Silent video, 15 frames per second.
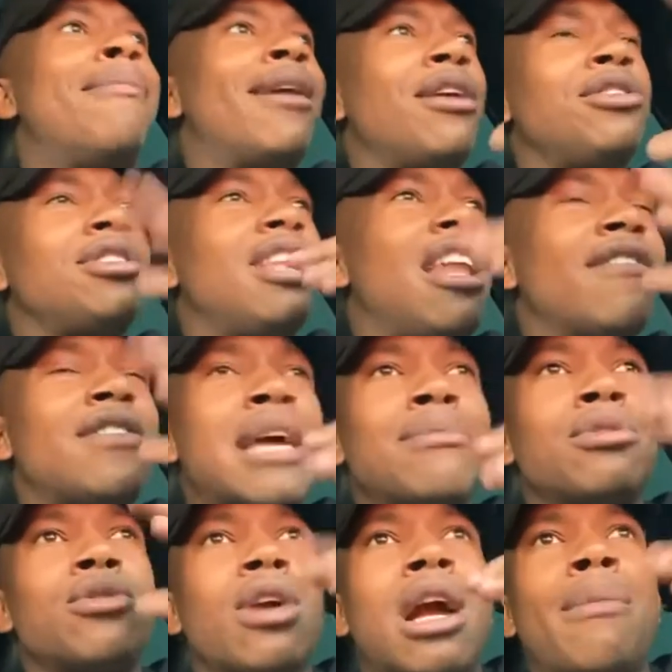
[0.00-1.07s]
still have time
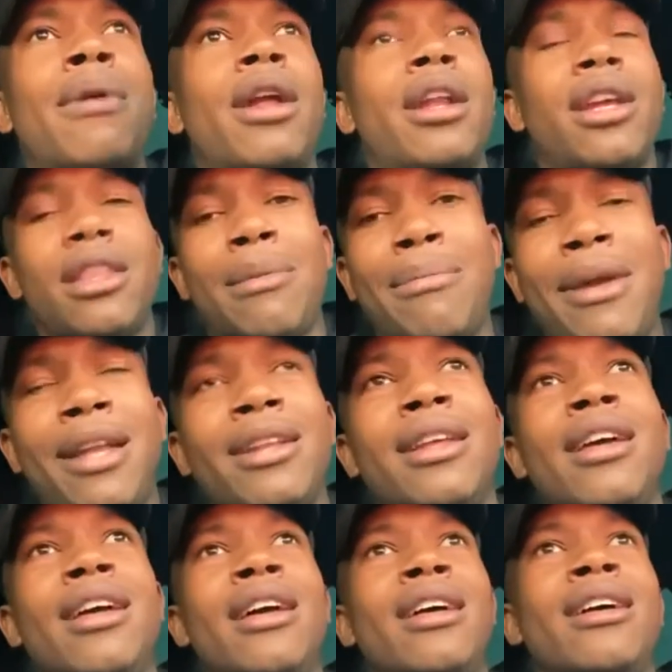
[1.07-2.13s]
to talk about another man
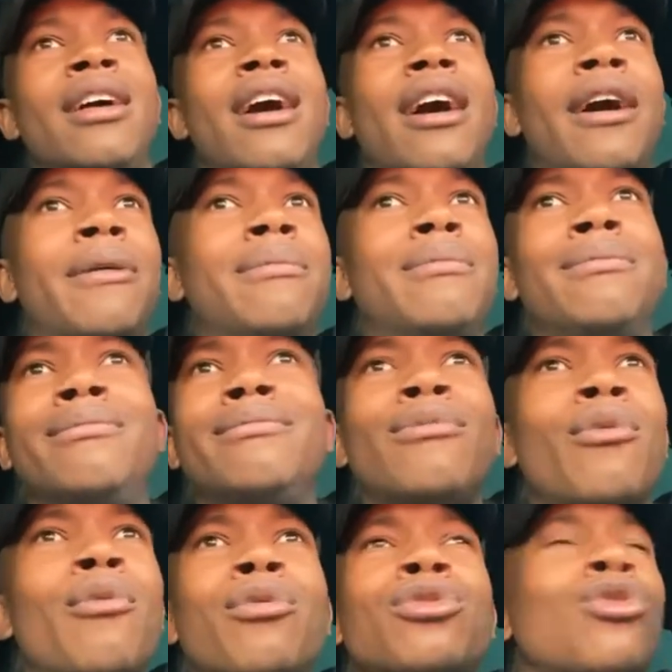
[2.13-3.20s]

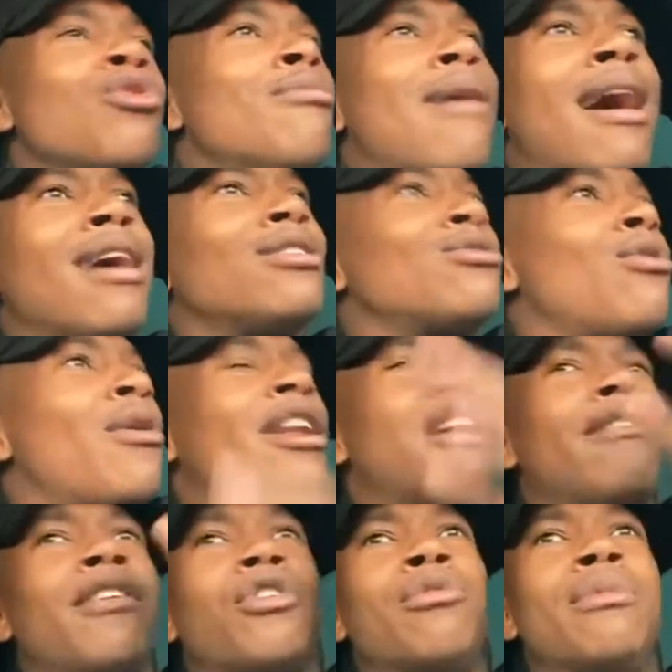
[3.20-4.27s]
with rumors or
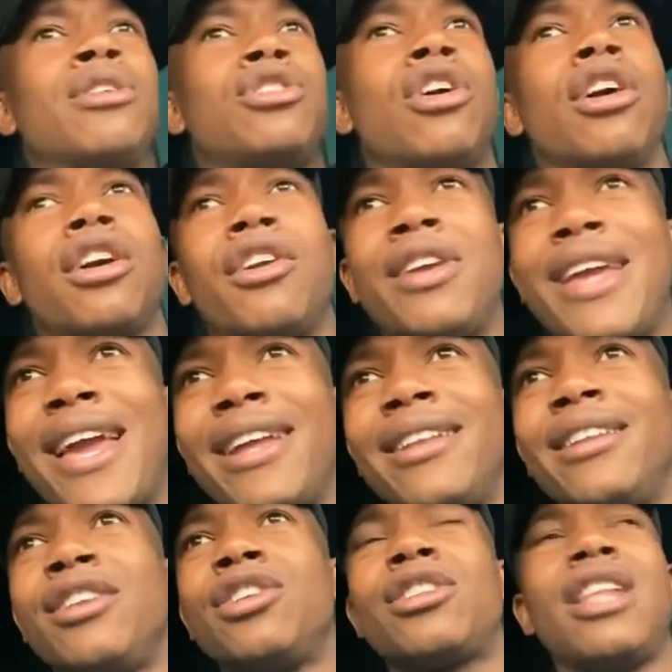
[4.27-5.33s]
whatever rumors you all create.
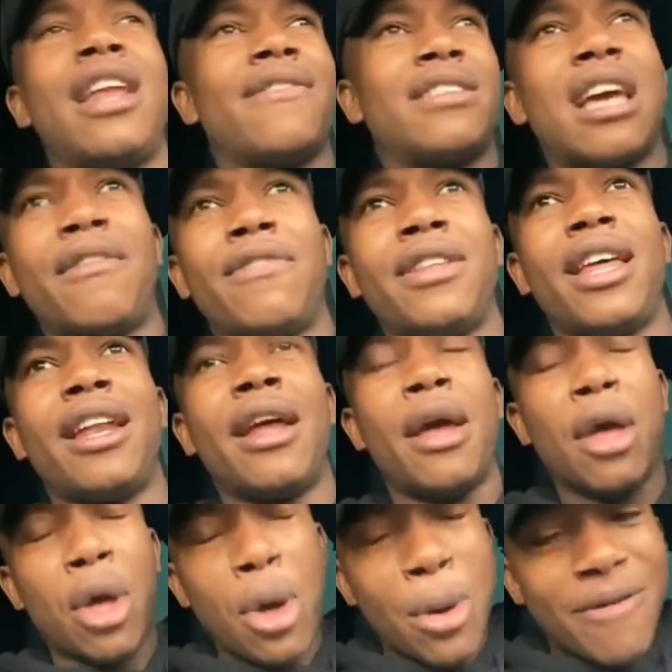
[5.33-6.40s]
You still have time for that?
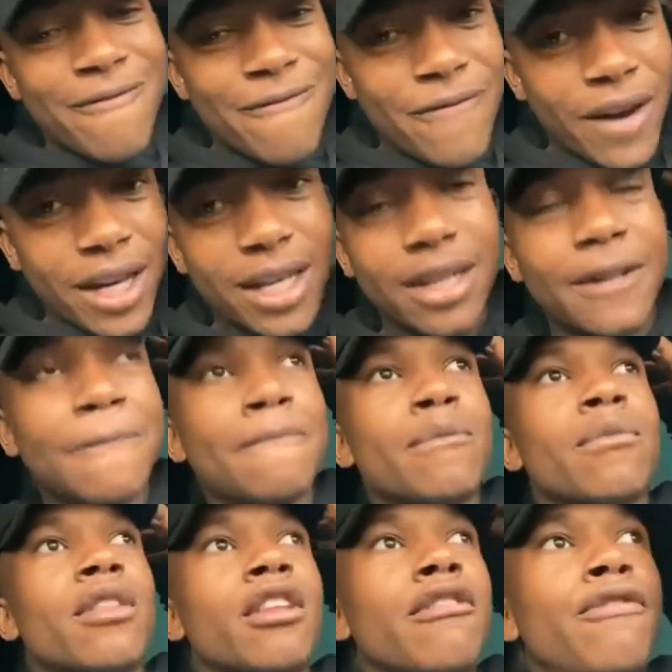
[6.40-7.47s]
Fucking
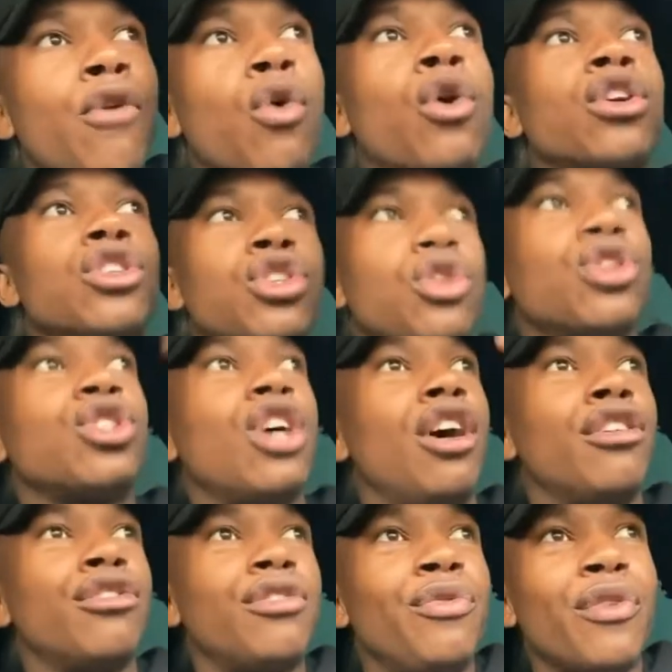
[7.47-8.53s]
focus on
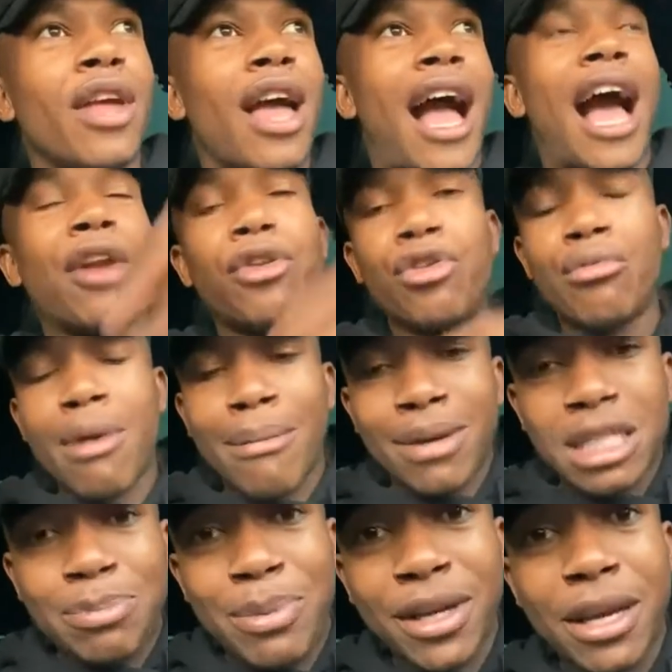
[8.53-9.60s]
yourself. I don't remember
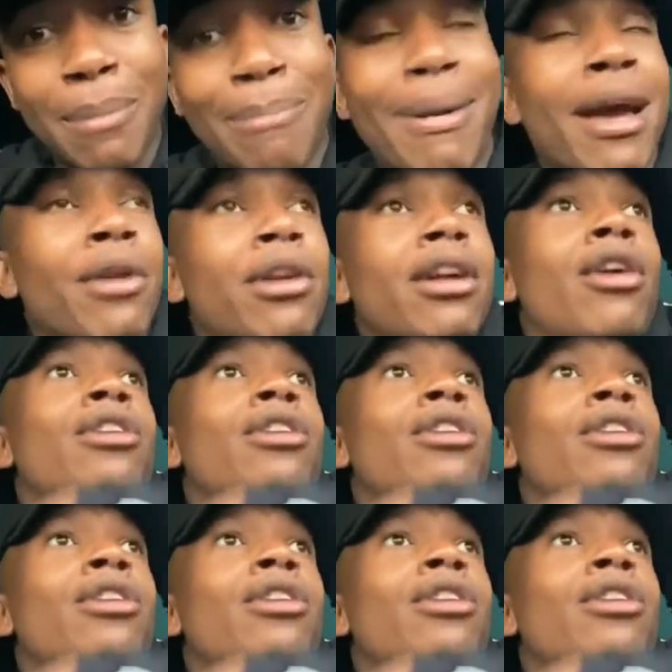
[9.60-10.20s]
speaking bad on